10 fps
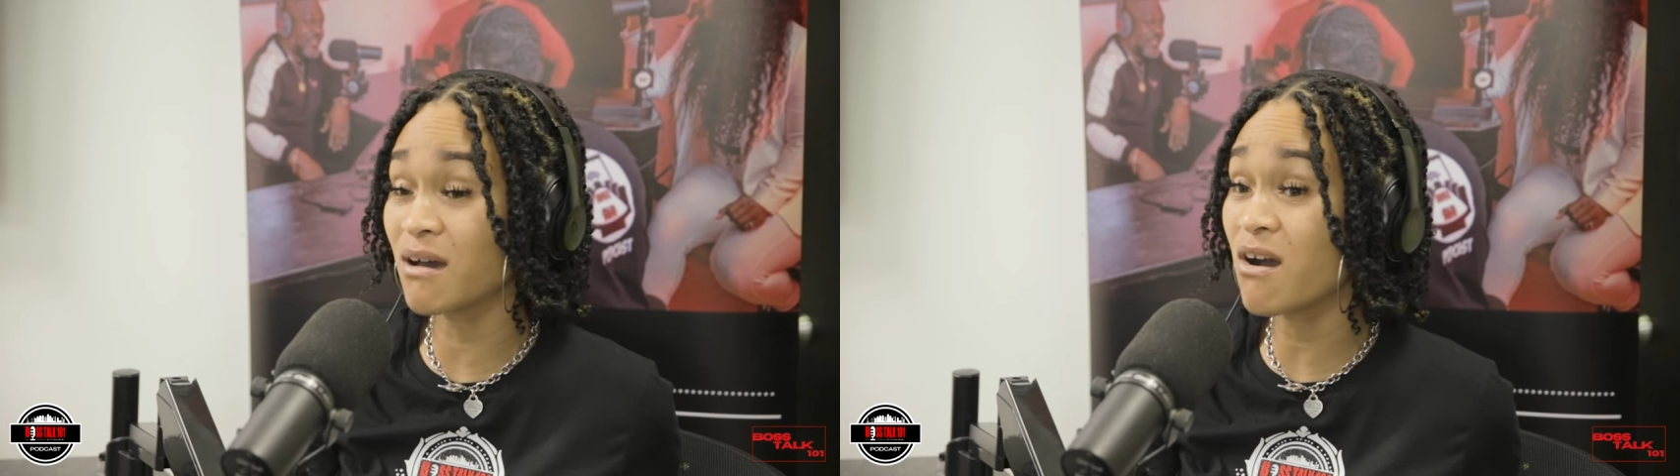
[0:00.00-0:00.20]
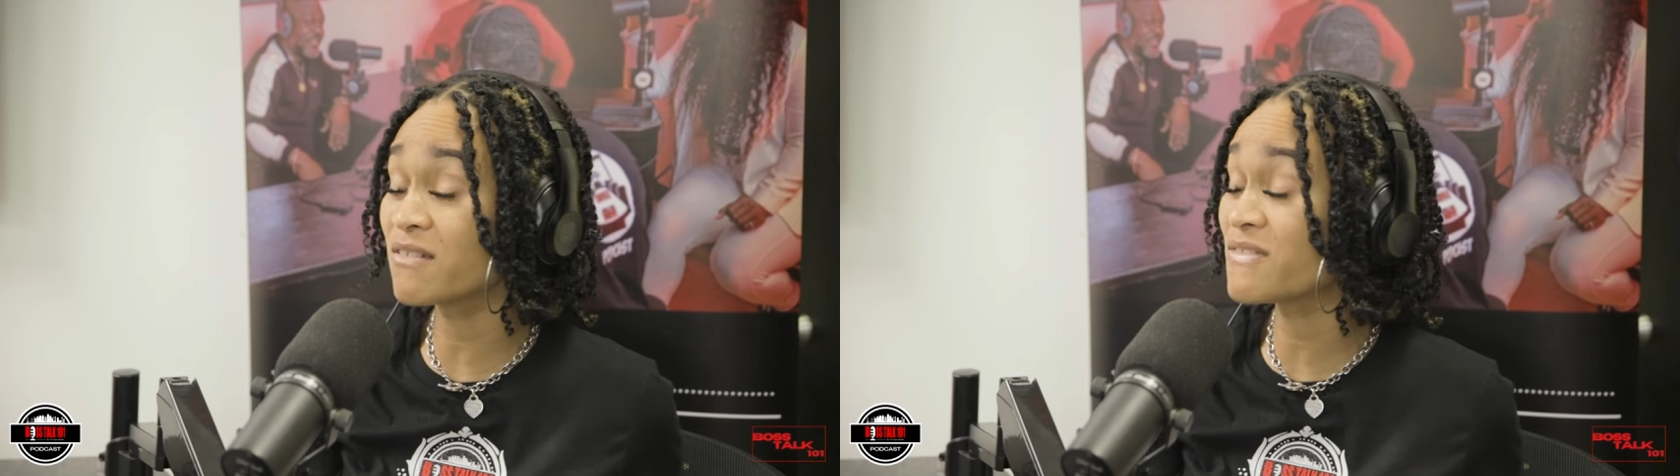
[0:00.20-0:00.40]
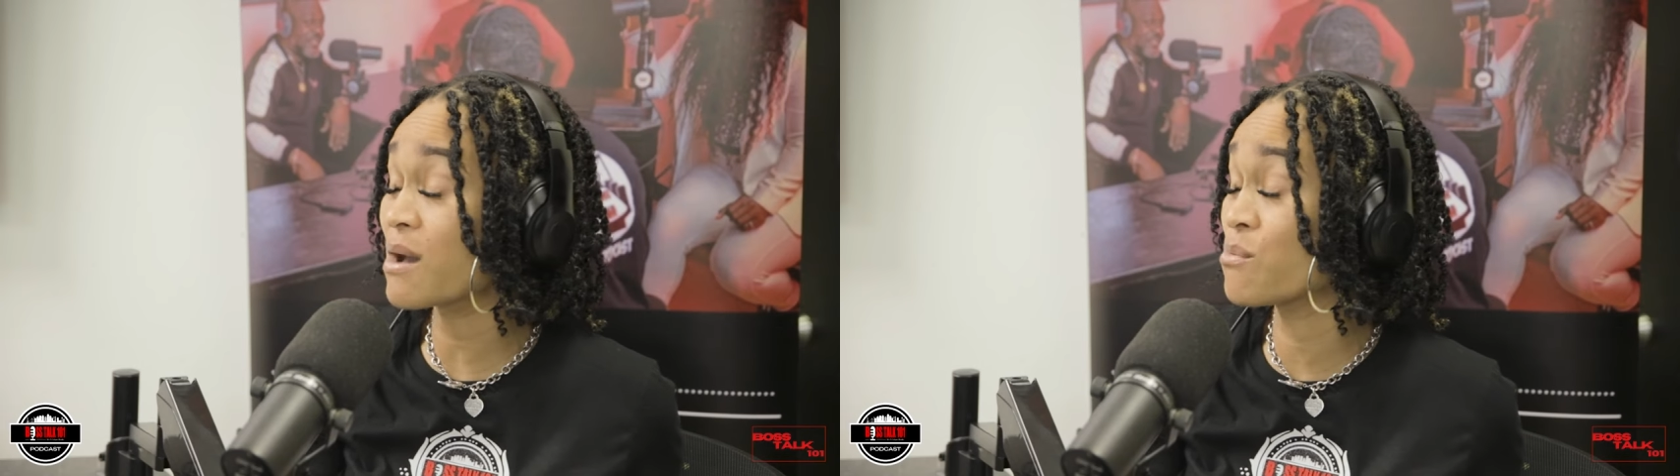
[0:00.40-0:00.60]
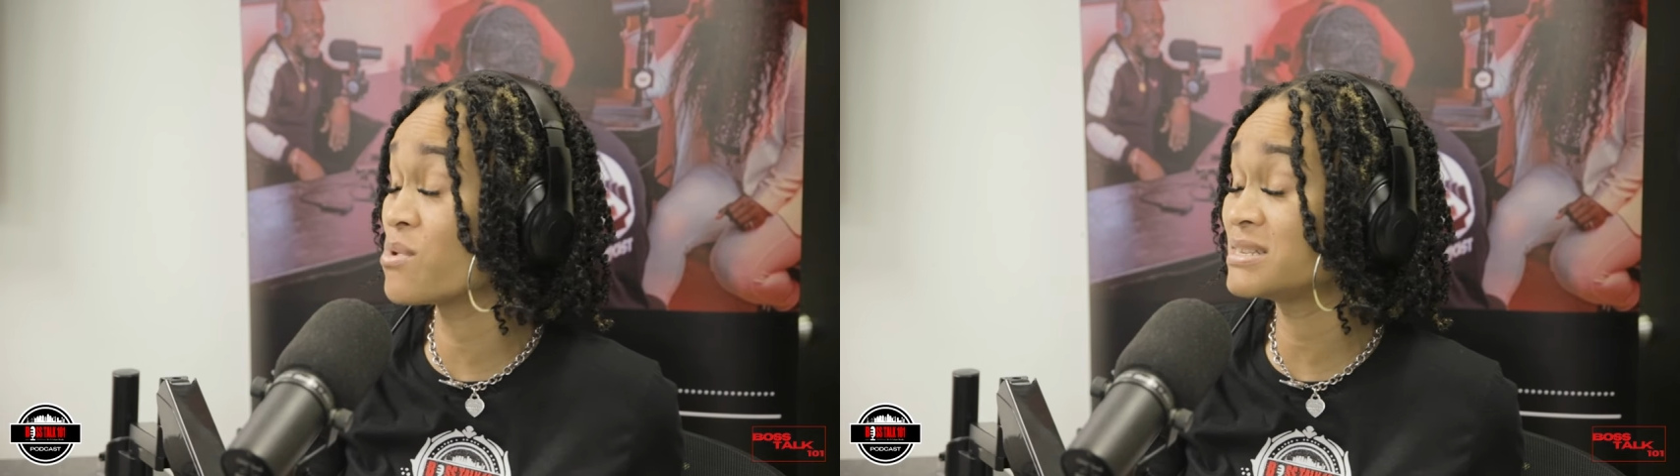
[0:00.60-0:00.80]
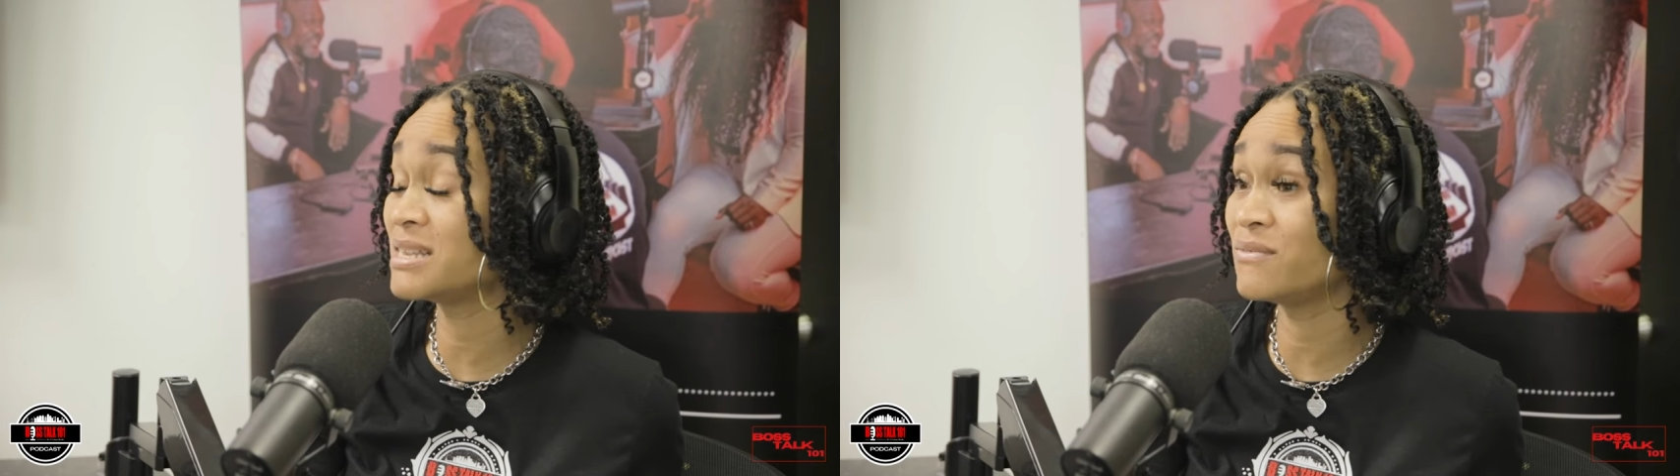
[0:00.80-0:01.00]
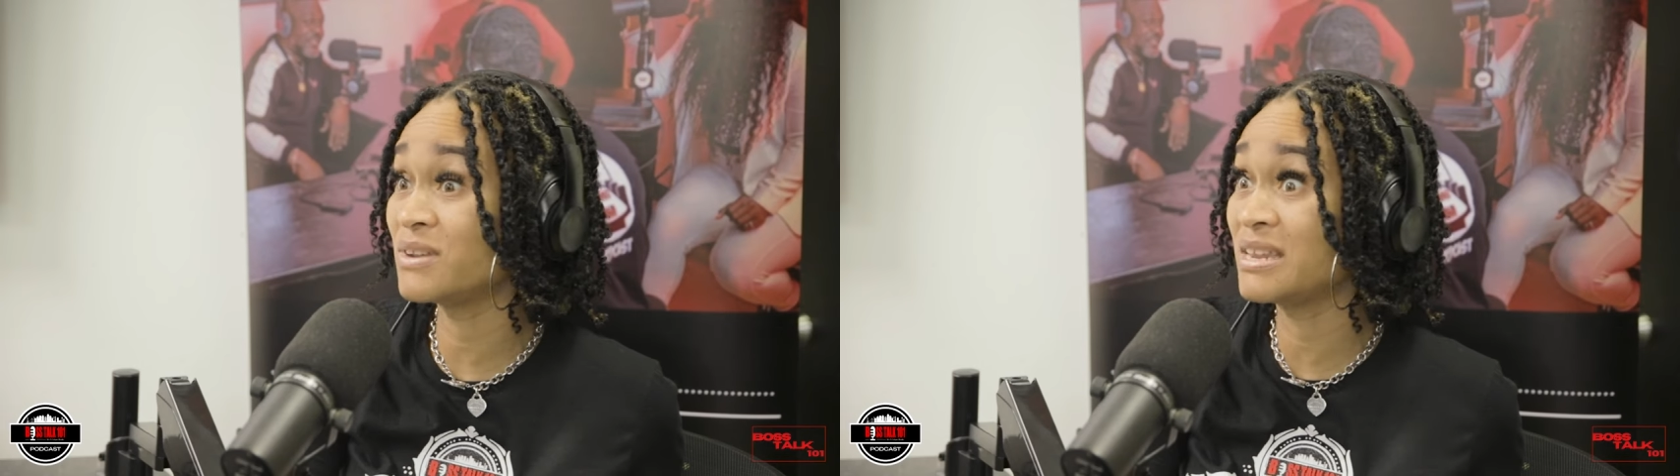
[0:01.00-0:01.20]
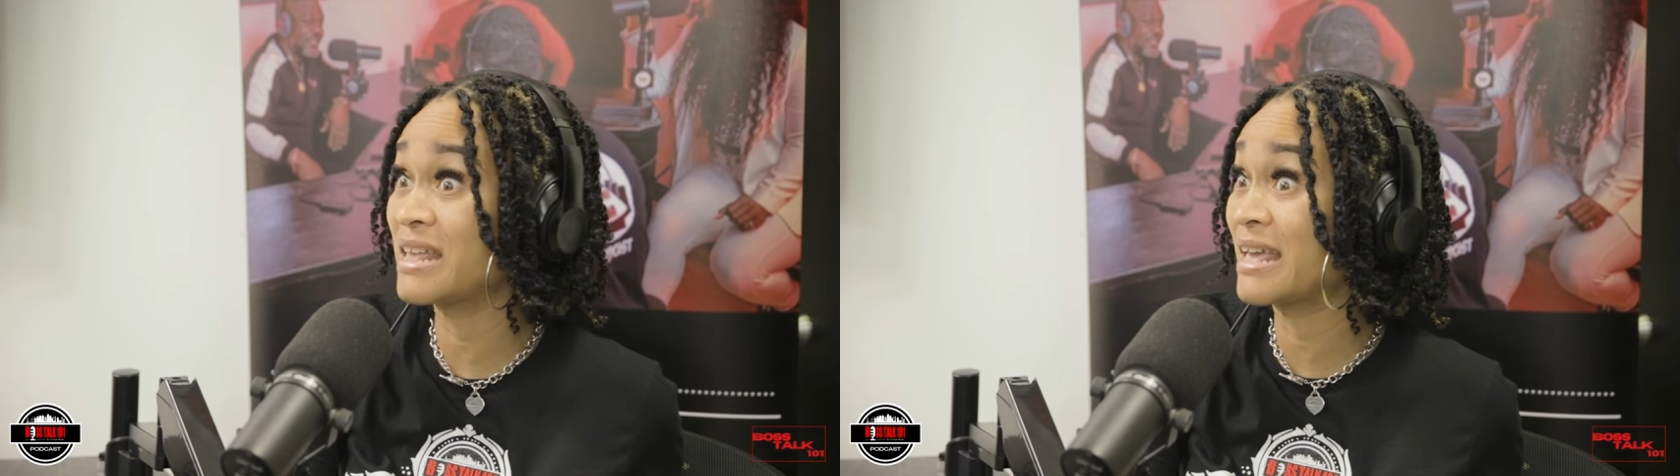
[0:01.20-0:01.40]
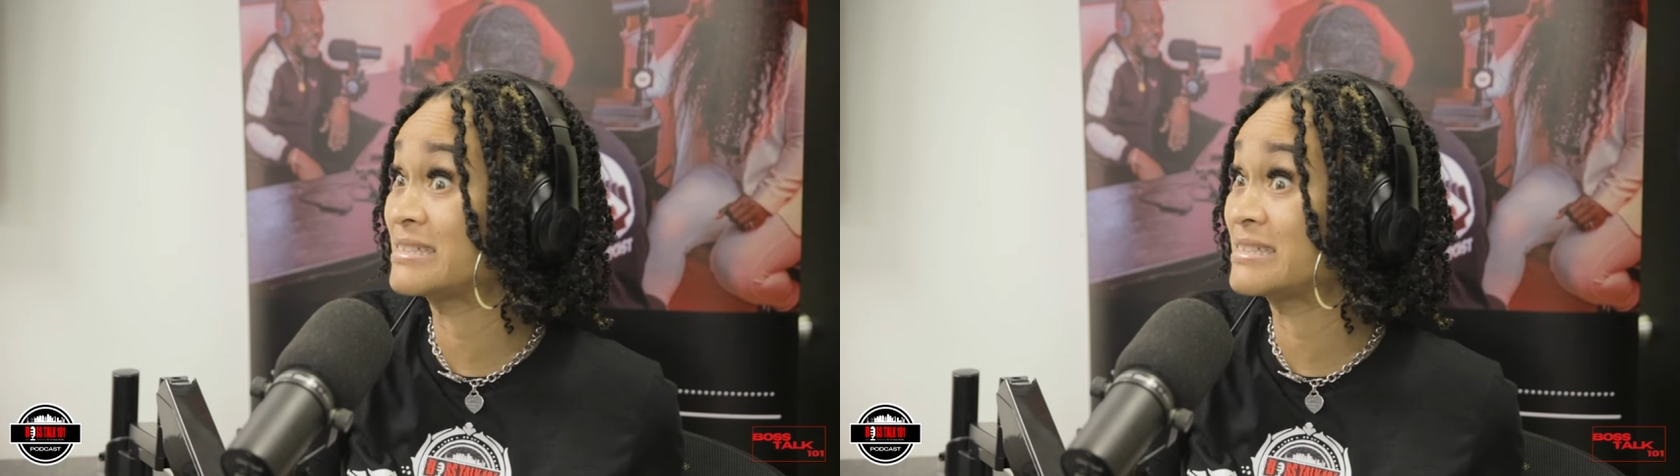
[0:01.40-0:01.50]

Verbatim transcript: all of that wasn't even in